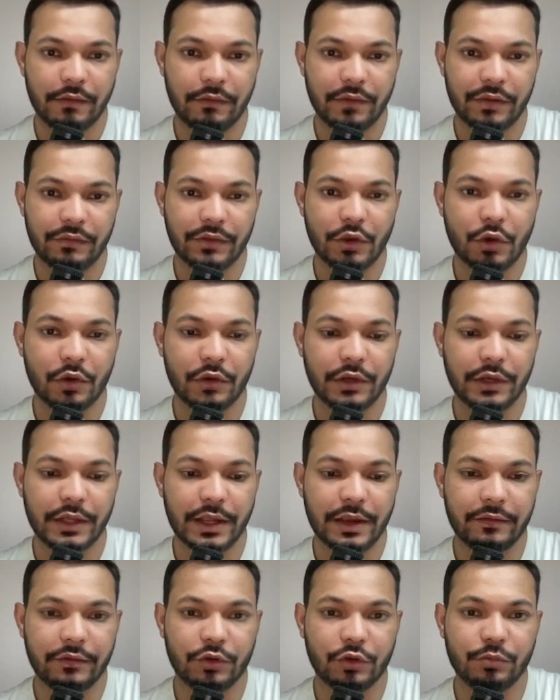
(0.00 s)
where we only
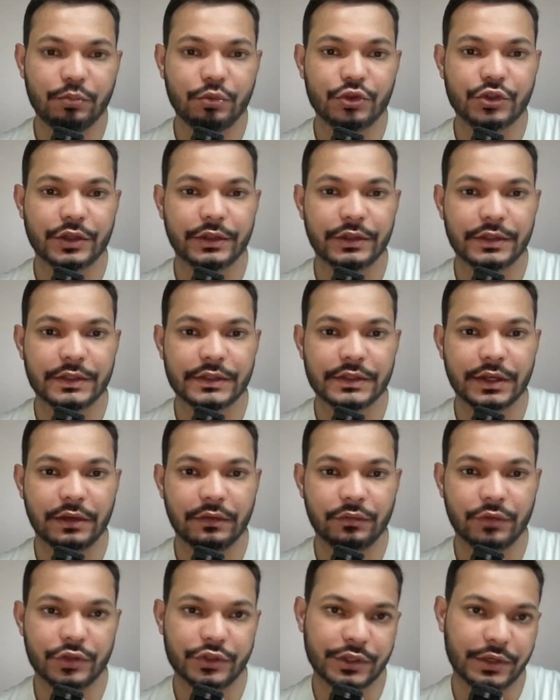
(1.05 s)
have to push in this
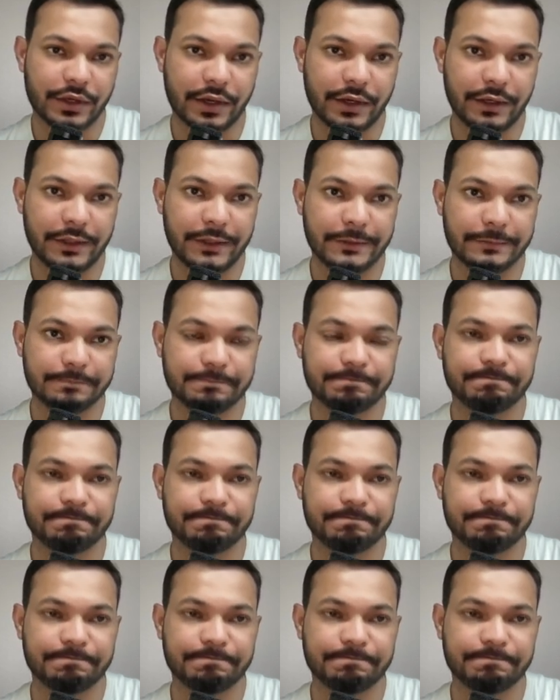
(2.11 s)
conversion ID.